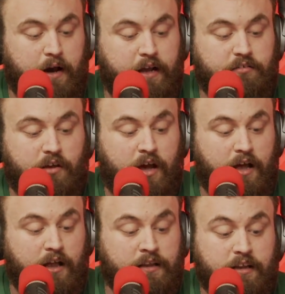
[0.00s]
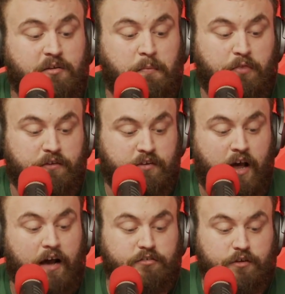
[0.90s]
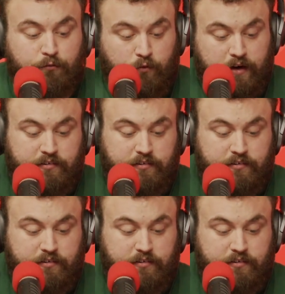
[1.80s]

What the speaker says: but Elizabeth is not. She freaks